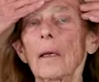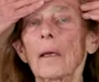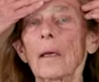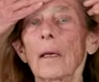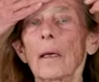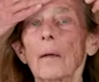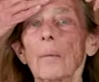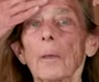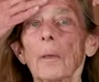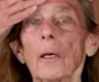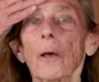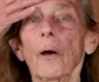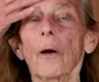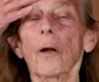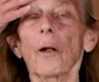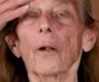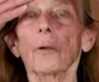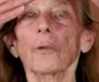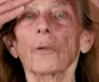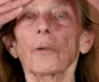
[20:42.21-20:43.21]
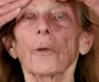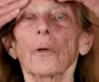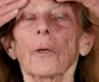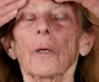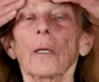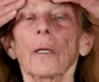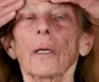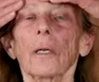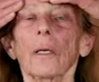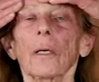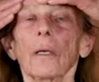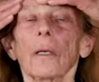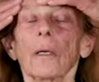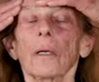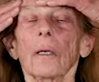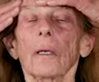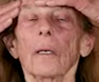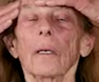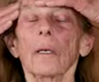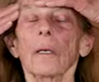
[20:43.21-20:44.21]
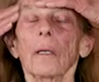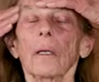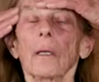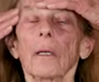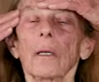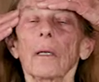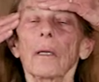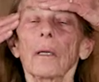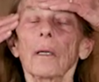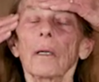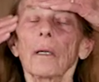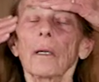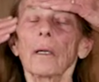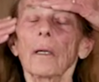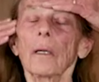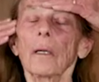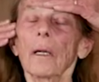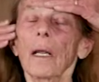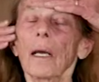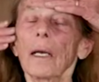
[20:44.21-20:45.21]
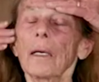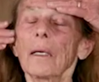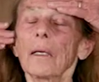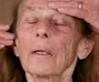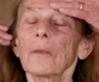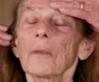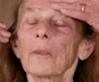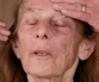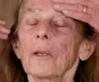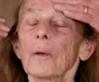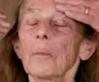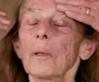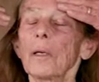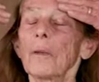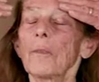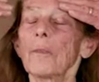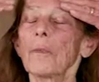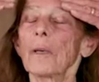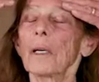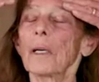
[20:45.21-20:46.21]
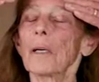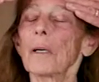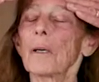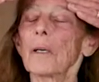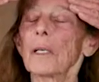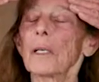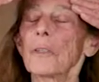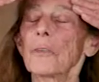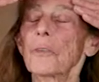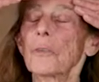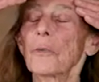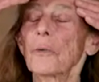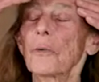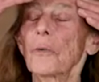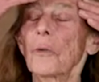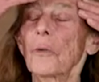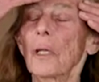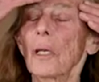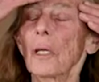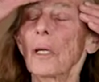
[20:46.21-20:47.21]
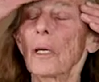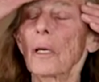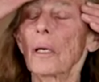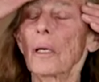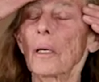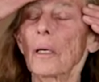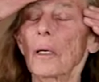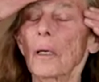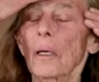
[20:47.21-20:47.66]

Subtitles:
can be alternate. Lightness can be very soothing,